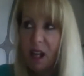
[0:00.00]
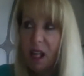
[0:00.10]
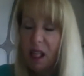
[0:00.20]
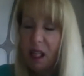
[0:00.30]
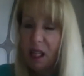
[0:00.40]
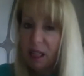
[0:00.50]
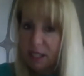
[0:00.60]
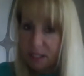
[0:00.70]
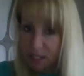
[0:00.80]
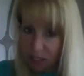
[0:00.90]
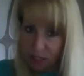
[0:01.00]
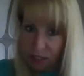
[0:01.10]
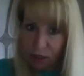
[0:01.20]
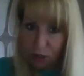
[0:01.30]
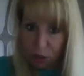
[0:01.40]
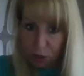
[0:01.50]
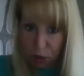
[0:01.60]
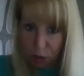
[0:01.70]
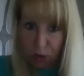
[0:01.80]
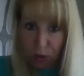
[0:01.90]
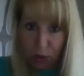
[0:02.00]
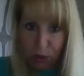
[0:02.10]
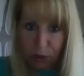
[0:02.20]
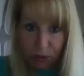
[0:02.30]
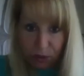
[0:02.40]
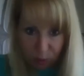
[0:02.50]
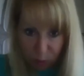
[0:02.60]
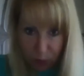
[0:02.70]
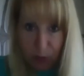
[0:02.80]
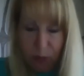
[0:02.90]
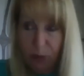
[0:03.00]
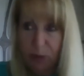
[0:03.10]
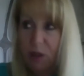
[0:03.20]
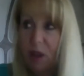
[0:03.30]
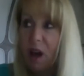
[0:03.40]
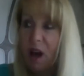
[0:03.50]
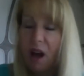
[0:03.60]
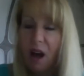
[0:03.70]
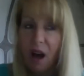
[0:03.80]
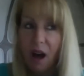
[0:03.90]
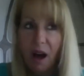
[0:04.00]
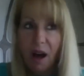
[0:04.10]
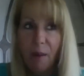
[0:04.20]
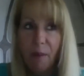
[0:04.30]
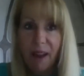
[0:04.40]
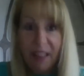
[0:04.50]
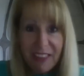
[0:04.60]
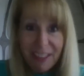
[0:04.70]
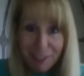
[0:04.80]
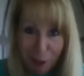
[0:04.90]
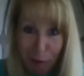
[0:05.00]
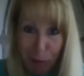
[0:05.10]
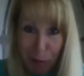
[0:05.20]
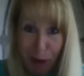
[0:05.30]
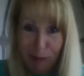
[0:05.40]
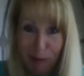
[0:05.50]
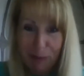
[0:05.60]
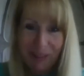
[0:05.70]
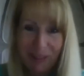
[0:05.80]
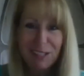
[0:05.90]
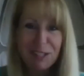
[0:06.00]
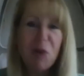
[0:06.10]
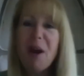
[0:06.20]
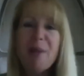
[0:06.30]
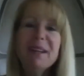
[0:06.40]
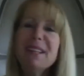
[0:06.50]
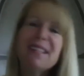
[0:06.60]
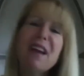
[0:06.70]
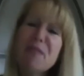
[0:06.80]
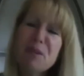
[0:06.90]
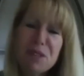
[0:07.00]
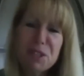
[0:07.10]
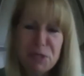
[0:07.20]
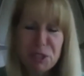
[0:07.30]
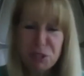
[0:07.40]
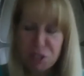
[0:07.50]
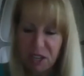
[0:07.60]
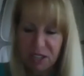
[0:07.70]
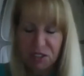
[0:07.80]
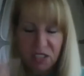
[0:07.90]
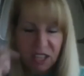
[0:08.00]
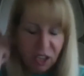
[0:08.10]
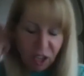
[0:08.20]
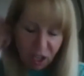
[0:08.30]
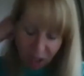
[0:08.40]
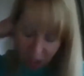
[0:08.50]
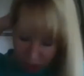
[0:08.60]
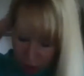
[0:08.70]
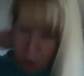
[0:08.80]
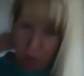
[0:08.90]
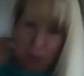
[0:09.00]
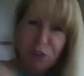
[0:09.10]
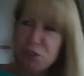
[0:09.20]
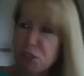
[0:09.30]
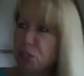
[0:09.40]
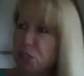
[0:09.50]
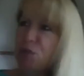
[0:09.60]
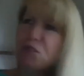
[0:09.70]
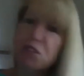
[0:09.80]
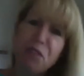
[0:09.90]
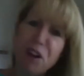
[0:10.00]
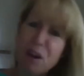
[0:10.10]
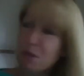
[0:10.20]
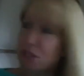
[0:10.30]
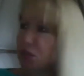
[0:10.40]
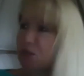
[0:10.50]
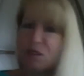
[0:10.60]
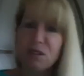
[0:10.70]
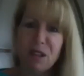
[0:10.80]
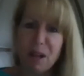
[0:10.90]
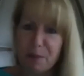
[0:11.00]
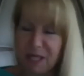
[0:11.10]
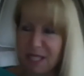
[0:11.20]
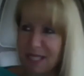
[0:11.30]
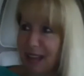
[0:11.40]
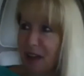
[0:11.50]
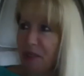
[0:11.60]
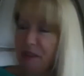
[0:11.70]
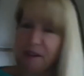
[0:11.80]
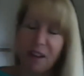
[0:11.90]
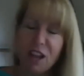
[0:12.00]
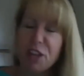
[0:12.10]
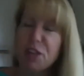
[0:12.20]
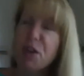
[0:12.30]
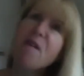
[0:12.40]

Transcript: listen to those people um, and then solve the problem. So, I mean, because everyone, when you're starting, it's just like, you know, there's huge pharmaceutical companies out there. You're